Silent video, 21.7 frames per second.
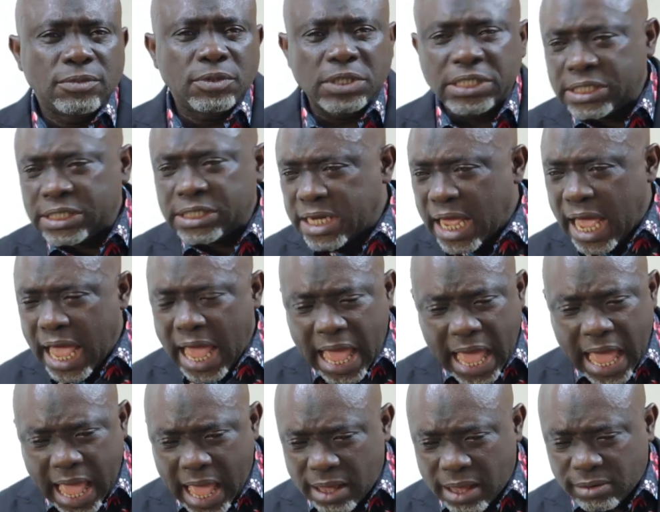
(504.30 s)

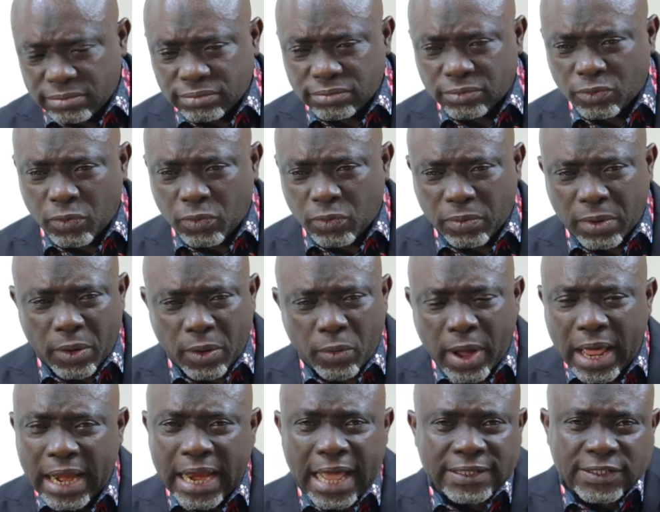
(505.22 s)
either
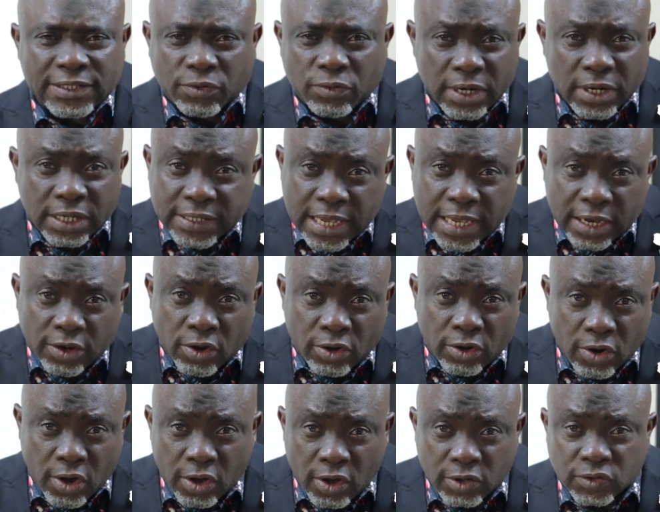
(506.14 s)
well articulated
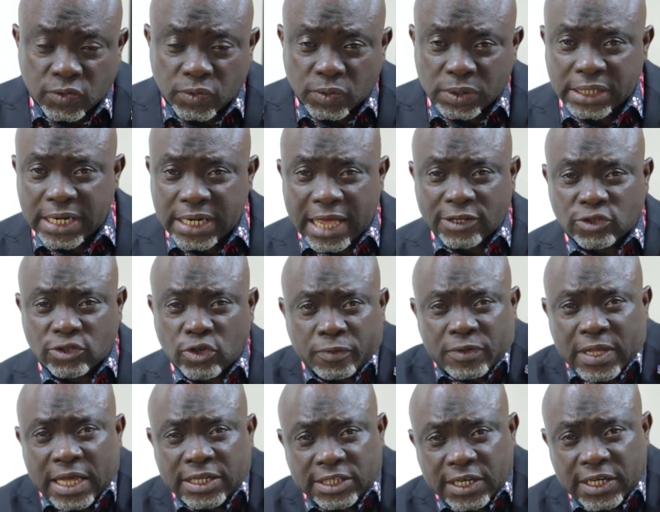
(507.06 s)
or not, either
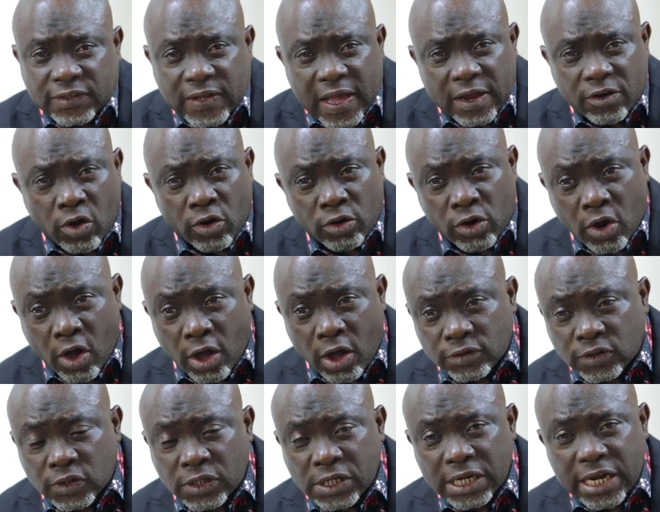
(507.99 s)
substantiated or
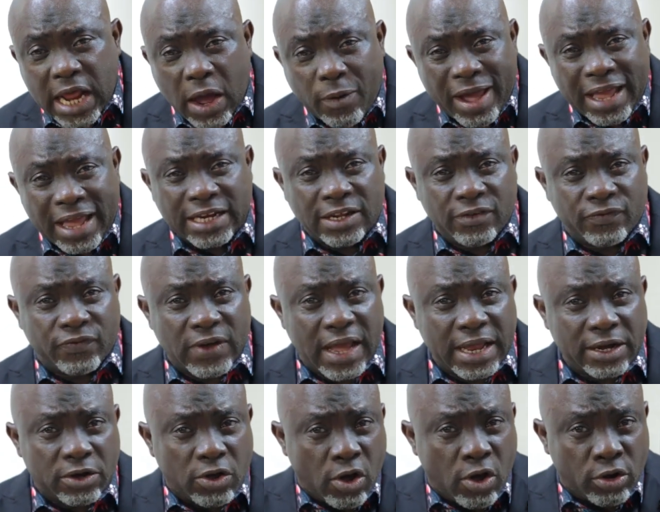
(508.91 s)
not, that well
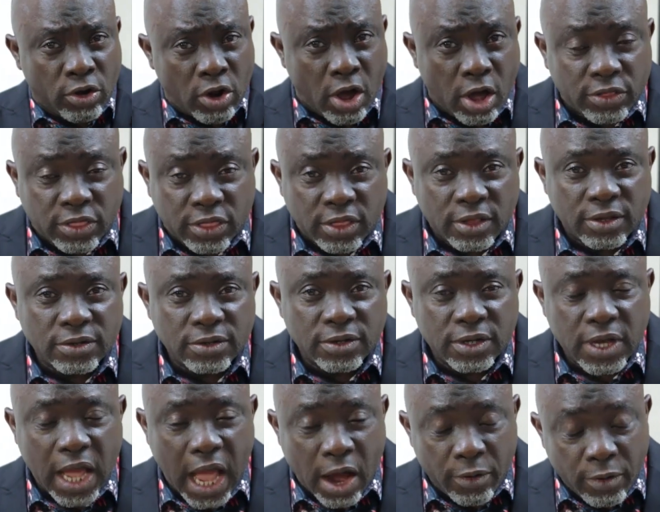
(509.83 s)
defined or not.
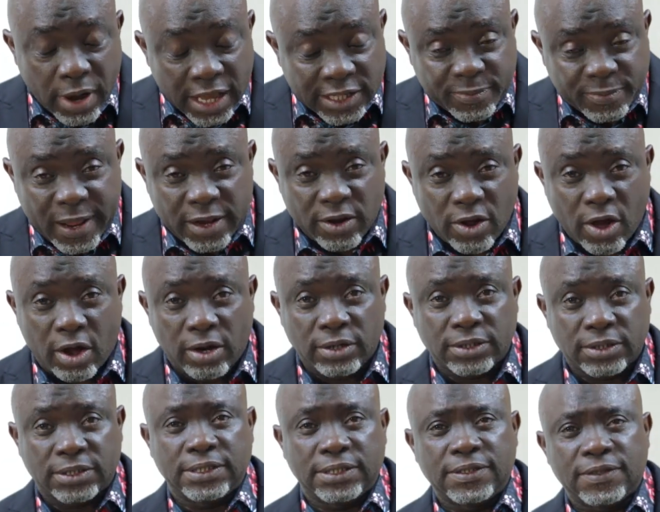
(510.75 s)
I will explain
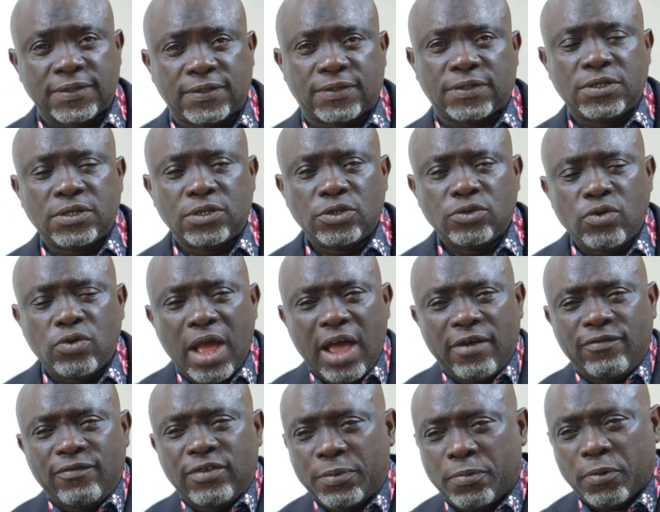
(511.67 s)
all this. You
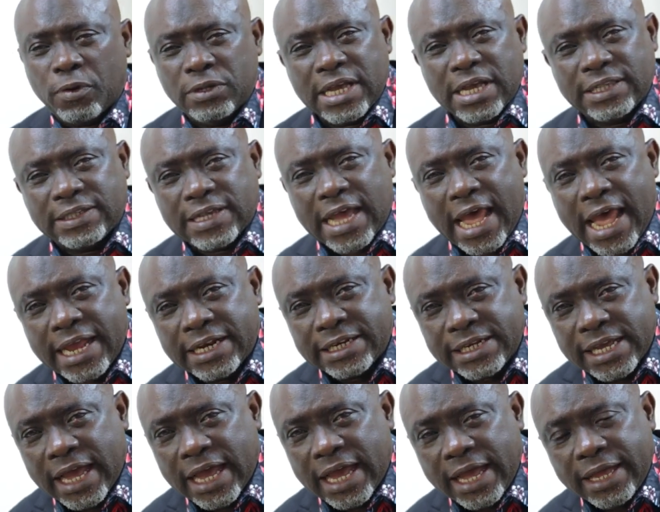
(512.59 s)
have the project
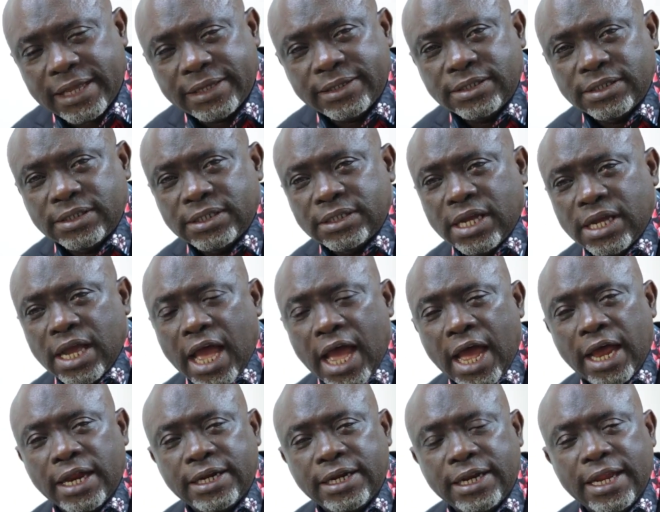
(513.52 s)
idea,
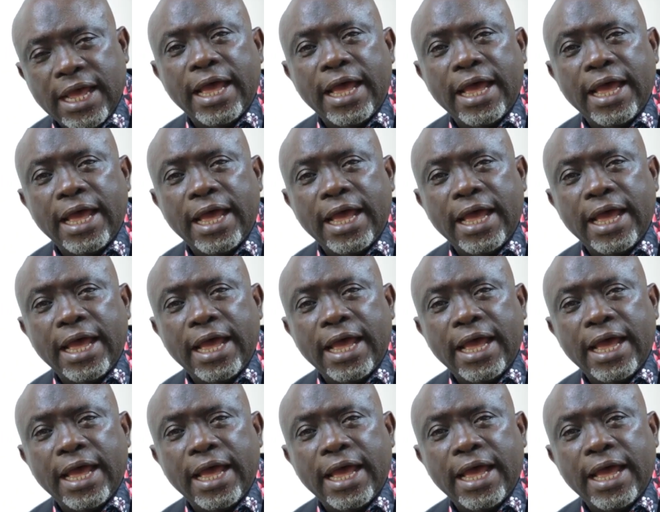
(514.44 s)
and